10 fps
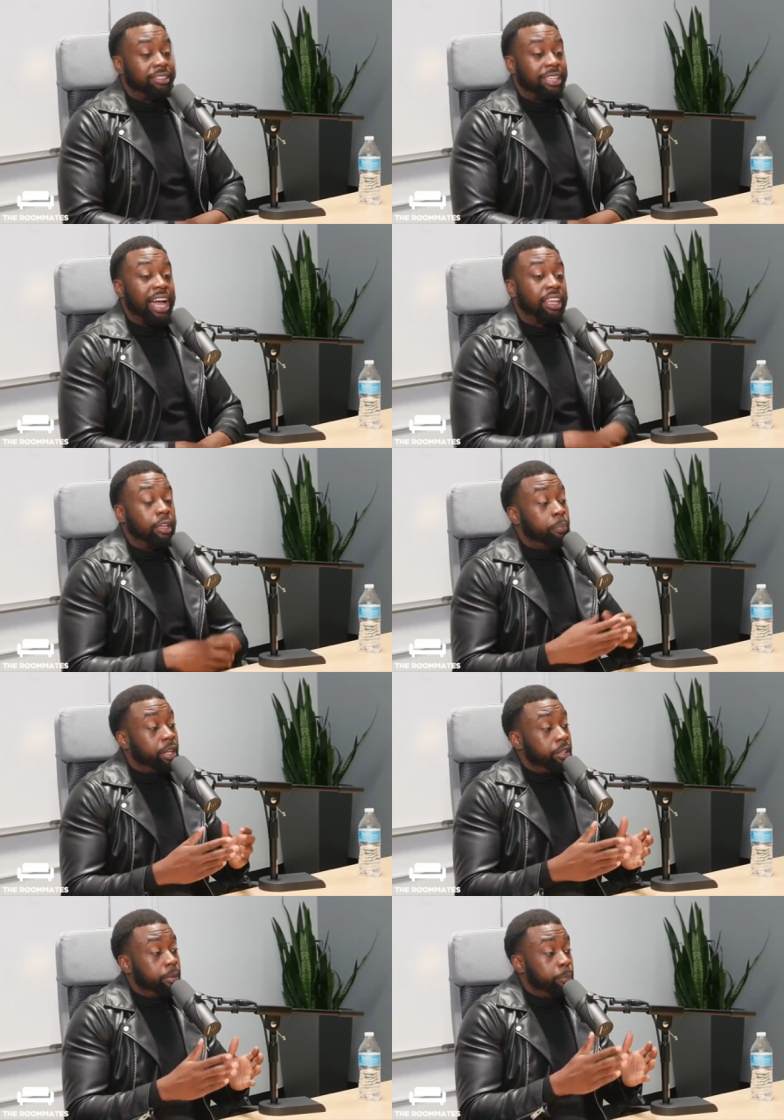Exactly.
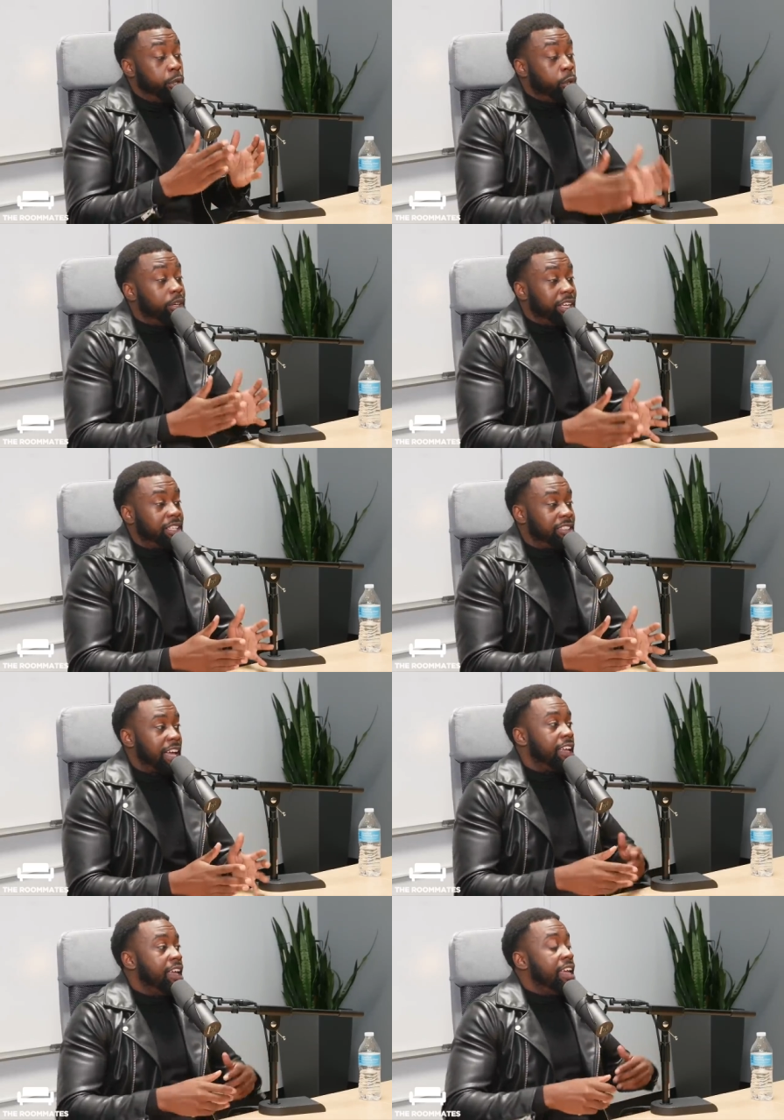But the beauty is
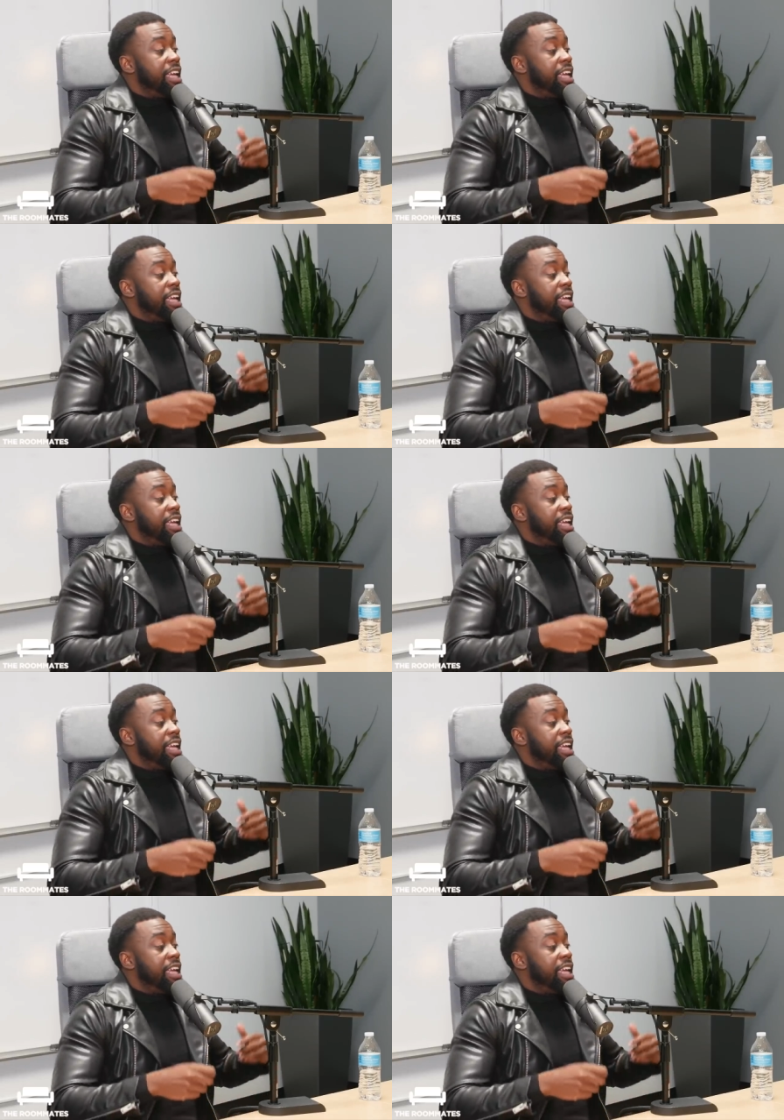that